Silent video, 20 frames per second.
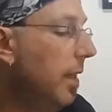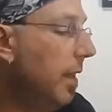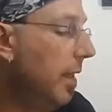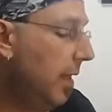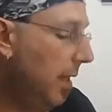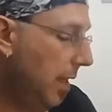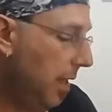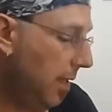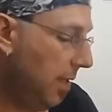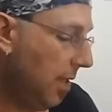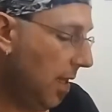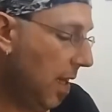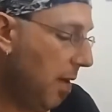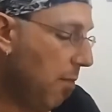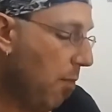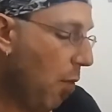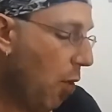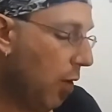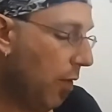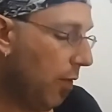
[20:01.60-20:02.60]
it is a
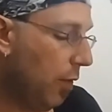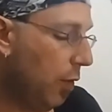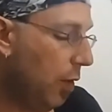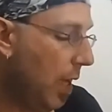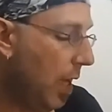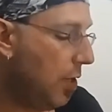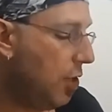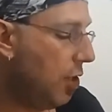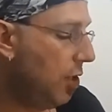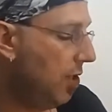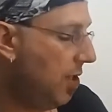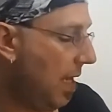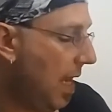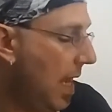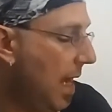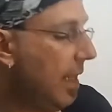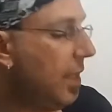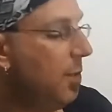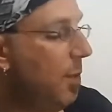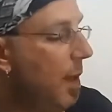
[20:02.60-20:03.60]
Marvel Legends
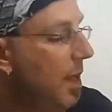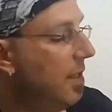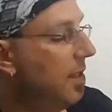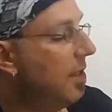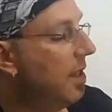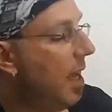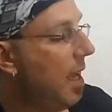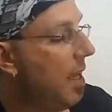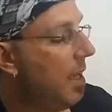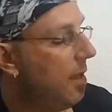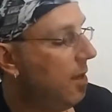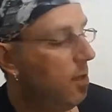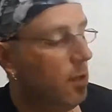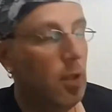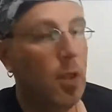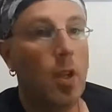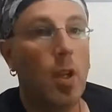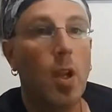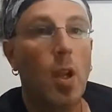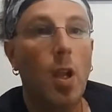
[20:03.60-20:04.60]
X-Men set
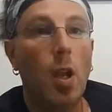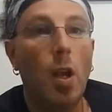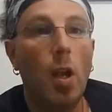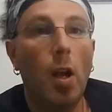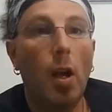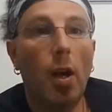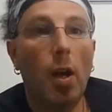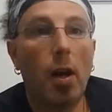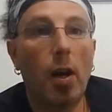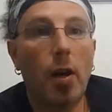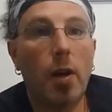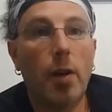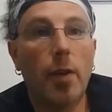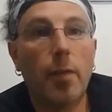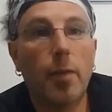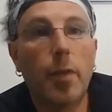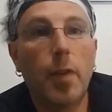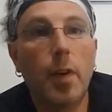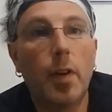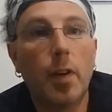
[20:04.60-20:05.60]

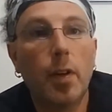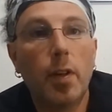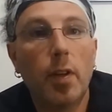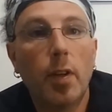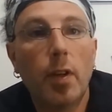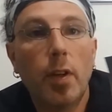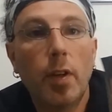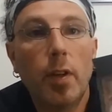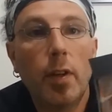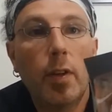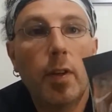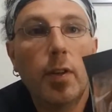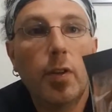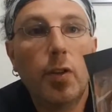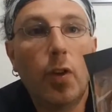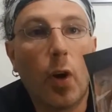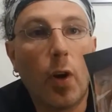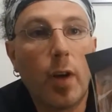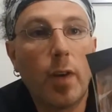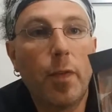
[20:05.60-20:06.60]
of
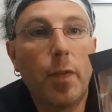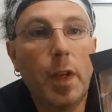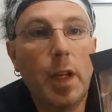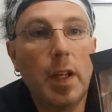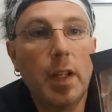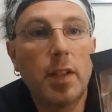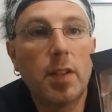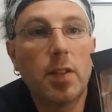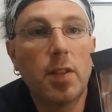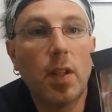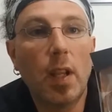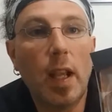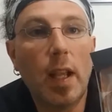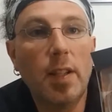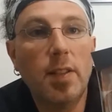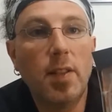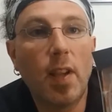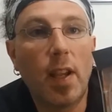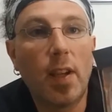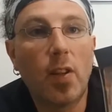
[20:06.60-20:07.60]
Dark Phoenix
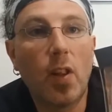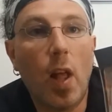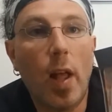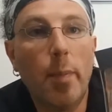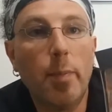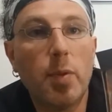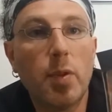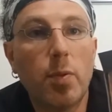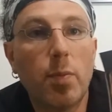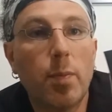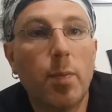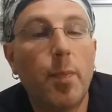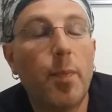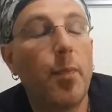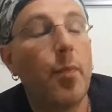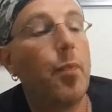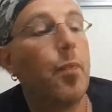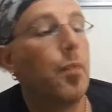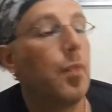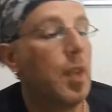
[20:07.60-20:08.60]
and Cyclops.
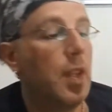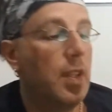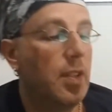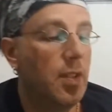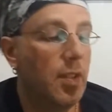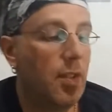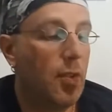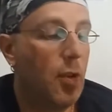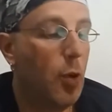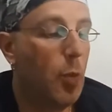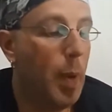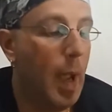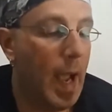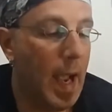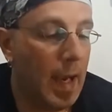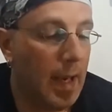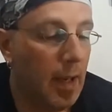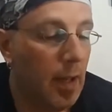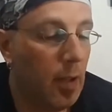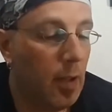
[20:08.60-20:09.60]
It's a
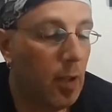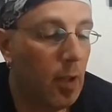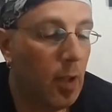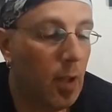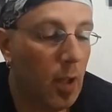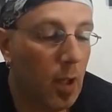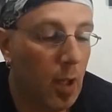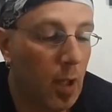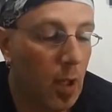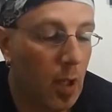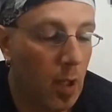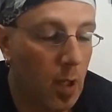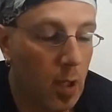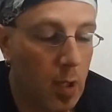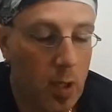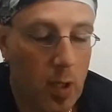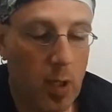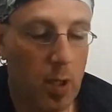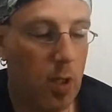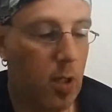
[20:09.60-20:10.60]
2-pack.
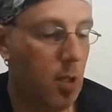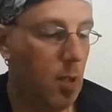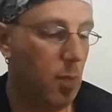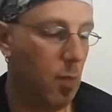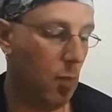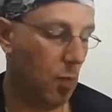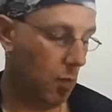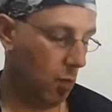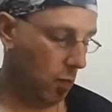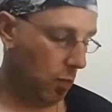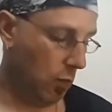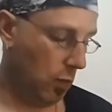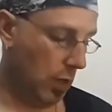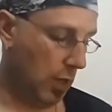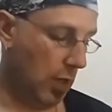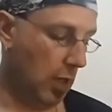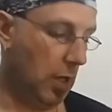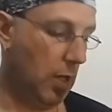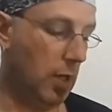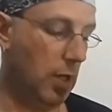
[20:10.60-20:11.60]
We're
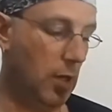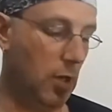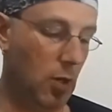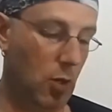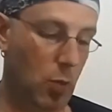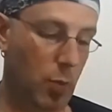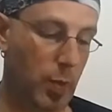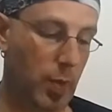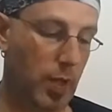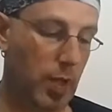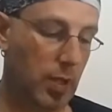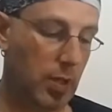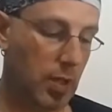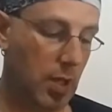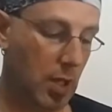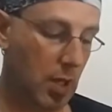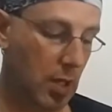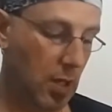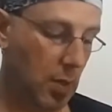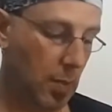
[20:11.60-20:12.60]
going to go ahead and open this
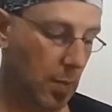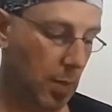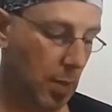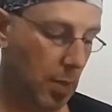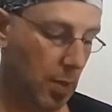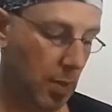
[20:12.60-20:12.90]
guy up.